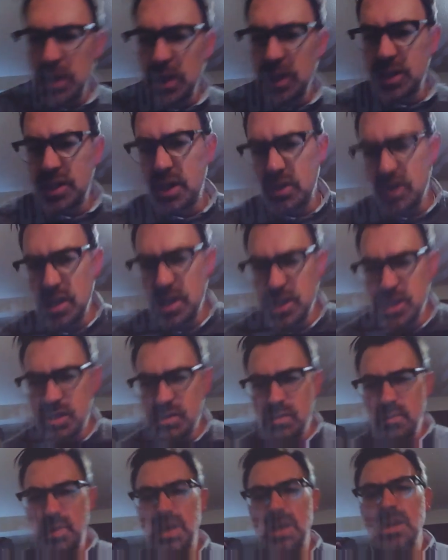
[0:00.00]
and military
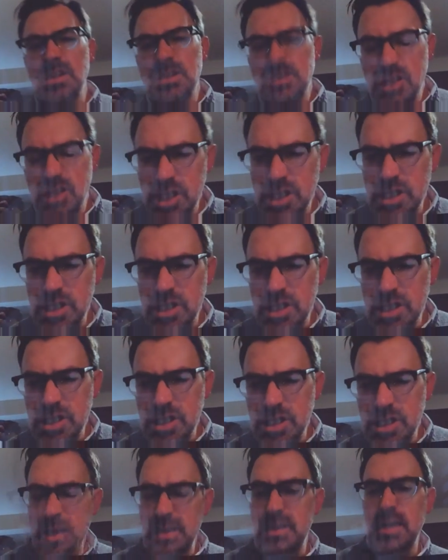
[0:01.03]
history, but as
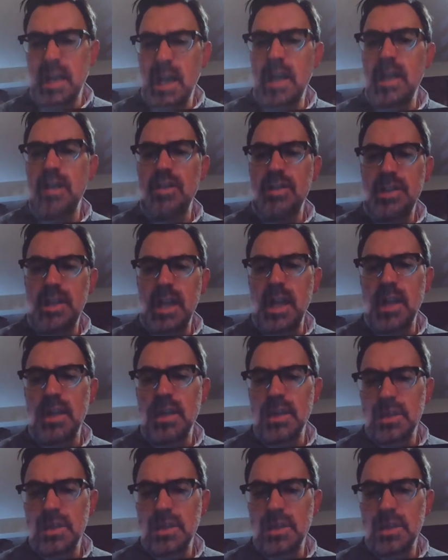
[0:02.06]
best as I understand,